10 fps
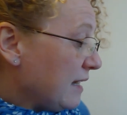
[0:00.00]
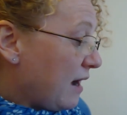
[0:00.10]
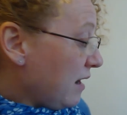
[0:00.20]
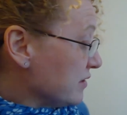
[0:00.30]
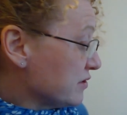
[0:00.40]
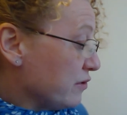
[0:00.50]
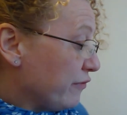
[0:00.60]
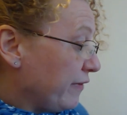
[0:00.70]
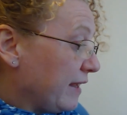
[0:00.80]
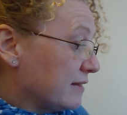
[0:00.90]
not a
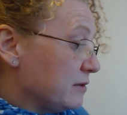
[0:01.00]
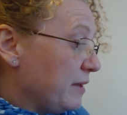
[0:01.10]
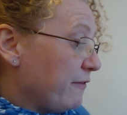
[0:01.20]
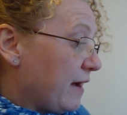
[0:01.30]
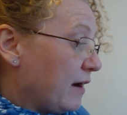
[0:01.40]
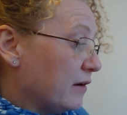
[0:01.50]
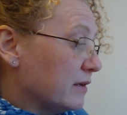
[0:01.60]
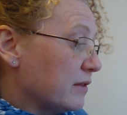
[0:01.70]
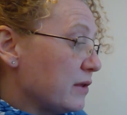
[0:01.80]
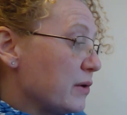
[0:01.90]
snowflake to be found.
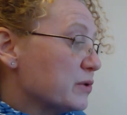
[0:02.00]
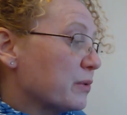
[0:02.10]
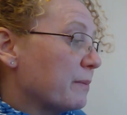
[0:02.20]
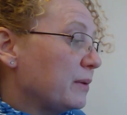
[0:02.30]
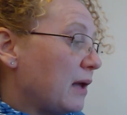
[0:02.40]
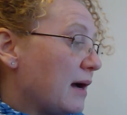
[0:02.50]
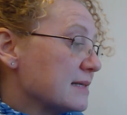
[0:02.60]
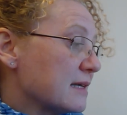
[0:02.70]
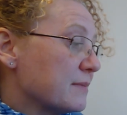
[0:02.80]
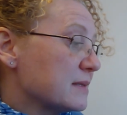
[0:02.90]
Those were
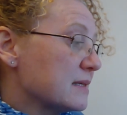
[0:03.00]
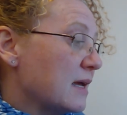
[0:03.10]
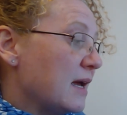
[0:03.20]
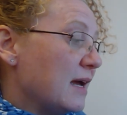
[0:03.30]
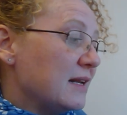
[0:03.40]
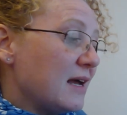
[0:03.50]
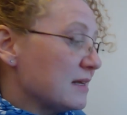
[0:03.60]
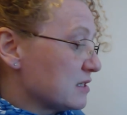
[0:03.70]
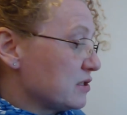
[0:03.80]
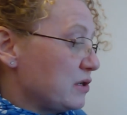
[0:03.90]
blossoms,
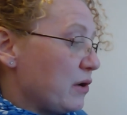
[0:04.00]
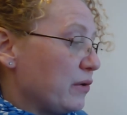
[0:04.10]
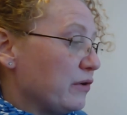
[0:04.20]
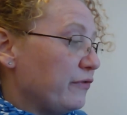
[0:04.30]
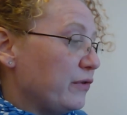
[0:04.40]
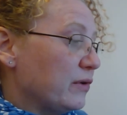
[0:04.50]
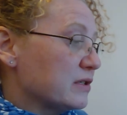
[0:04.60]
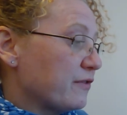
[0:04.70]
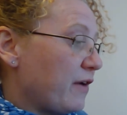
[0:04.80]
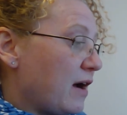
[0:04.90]
not snow, you
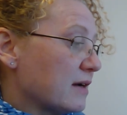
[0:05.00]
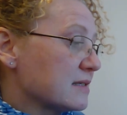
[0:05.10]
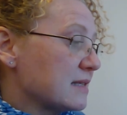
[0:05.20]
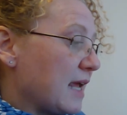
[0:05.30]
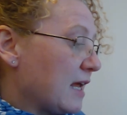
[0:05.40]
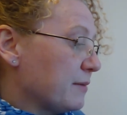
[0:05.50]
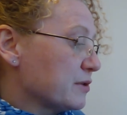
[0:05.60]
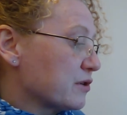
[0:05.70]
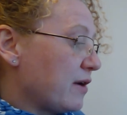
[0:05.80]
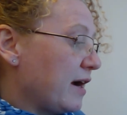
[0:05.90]
foolish fox, the animals
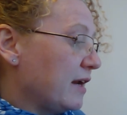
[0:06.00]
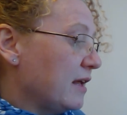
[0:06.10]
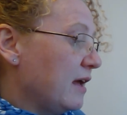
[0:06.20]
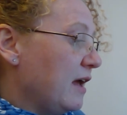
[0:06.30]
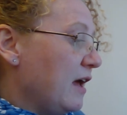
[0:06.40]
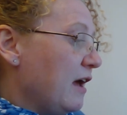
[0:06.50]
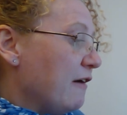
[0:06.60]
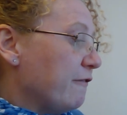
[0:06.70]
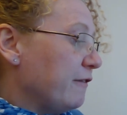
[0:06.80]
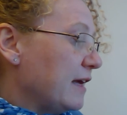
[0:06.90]
cried.
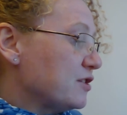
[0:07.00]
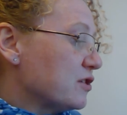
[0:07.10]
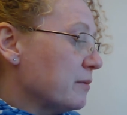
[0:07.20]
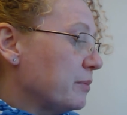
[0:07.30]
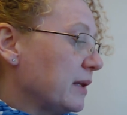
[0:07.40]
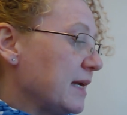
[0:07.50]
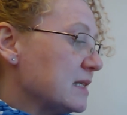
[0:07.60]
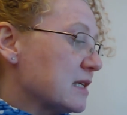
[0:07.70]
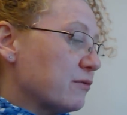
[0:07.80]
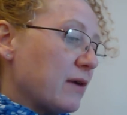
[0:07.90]
Fletcher blinked
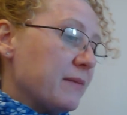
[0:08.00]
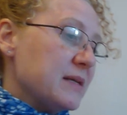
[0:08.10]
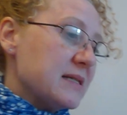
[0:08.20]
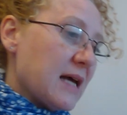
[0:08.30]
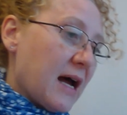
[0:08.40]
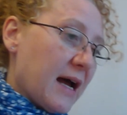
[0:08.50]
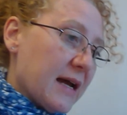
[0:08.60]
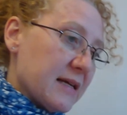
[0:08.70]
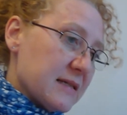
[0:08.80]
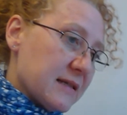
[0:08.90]
and rubbed his
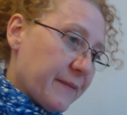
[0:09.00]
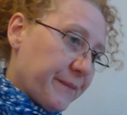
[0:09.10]
eyes.